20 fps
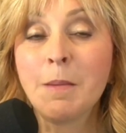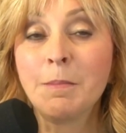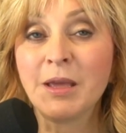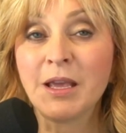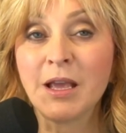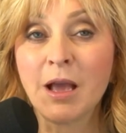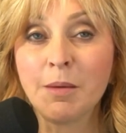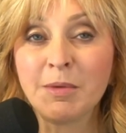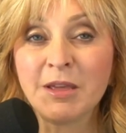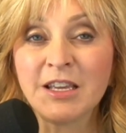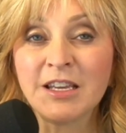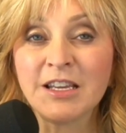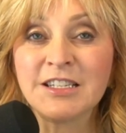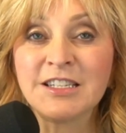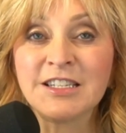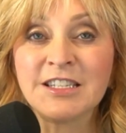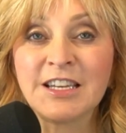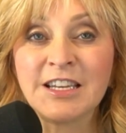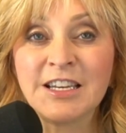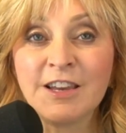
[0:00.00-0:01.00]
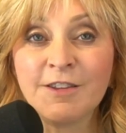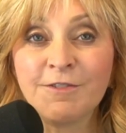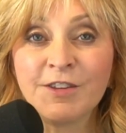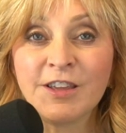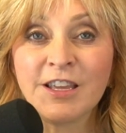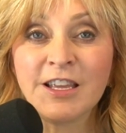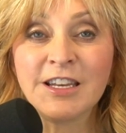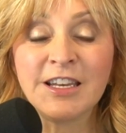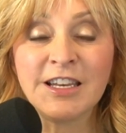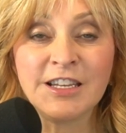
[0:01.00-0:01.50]
becoming a
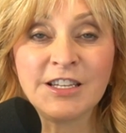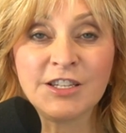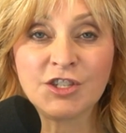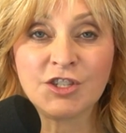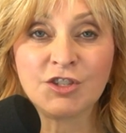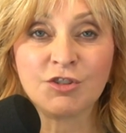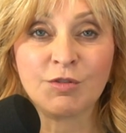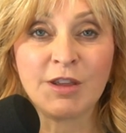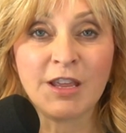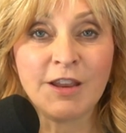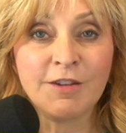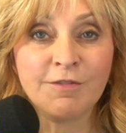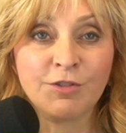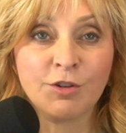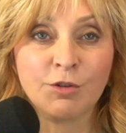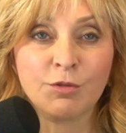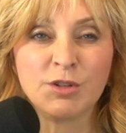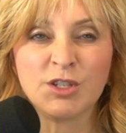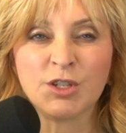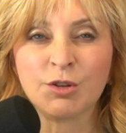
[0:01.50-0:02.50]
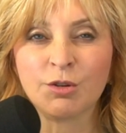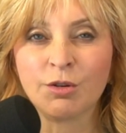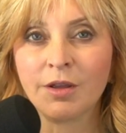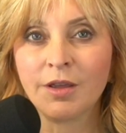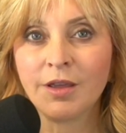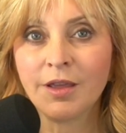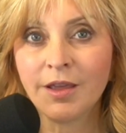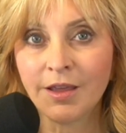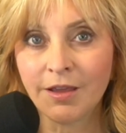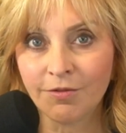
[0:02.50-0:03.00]
significant industry influencer
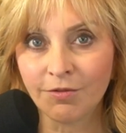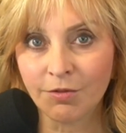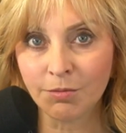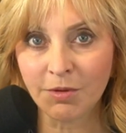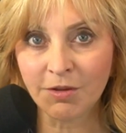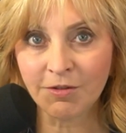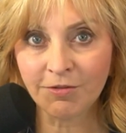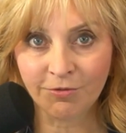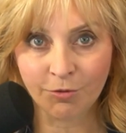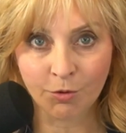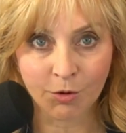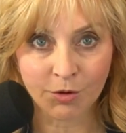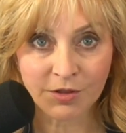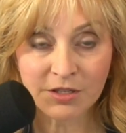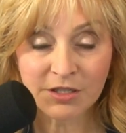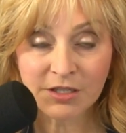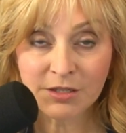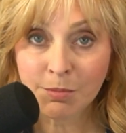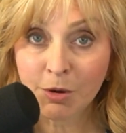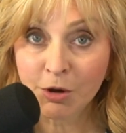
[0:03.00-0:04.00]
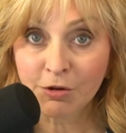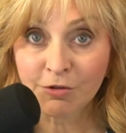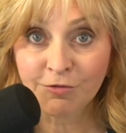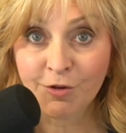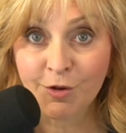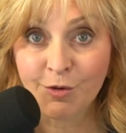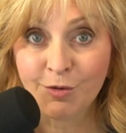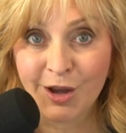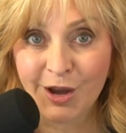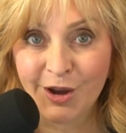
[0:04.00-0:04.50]
even before the
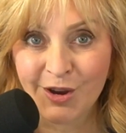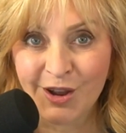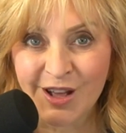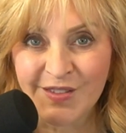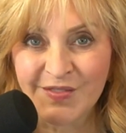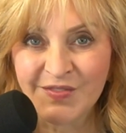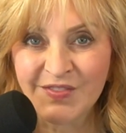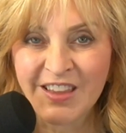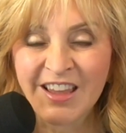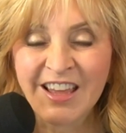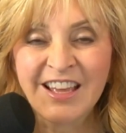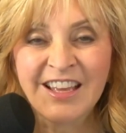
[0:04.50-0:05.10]
smartphone era.